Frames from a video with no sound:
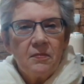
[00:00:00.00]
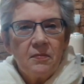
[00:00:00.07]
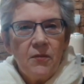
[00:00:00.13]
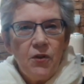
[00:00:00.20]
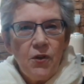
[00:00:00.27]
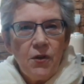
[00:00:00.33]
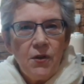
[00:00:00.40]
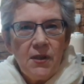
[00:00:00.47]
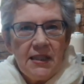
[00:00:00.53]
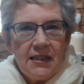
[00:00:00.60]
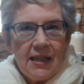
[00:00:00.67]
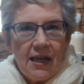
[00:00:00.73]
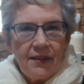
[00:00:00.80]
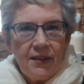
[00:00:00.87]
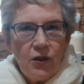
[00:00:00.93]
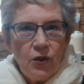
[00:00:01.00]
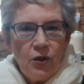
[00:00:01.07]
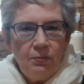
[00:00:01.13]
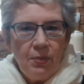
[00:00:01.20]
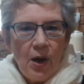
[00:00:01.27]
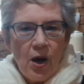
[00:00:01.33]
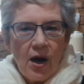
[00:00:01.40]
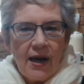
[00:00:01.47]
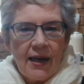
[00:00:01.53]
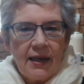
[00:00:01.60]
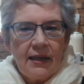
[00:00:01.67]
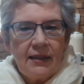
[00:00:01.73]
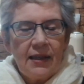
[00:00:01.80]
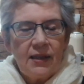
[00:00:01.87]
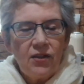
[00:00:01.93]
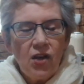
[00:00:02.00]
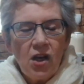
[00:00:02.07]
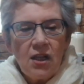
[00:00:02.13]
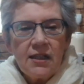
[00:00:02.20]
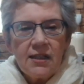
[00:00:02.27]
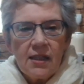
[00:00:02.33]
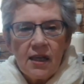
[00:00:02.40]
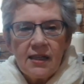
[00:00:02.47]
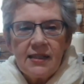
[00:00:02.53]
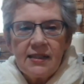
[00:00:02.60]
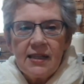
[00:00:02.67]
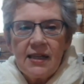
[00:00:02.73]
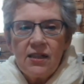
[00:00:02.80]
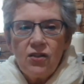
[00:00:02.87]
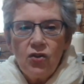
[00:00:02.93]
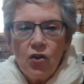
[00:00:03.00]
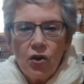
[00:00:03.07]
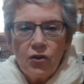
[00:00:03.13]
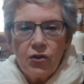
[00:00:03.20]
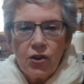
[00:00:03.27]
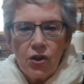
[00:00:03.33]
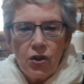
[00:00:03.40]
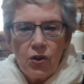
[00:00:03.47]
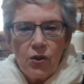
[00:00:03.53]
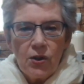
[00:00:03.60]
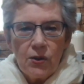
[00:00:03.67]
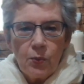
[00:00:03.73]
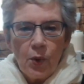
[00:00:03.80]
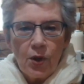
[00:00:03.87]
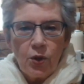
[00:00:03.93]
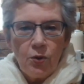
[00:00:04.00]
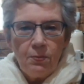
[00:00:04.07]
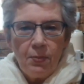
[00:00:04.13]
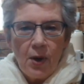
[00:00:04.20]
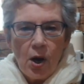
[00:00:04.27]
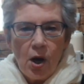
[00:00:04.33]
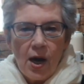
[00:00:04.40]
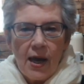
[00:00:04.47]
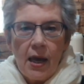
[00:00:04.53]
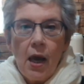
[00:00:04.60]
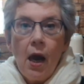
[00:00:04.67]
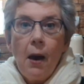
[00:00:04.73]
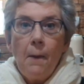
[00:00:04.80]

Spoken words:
Use nothing you buy. Now, notice I said not to use what you buy,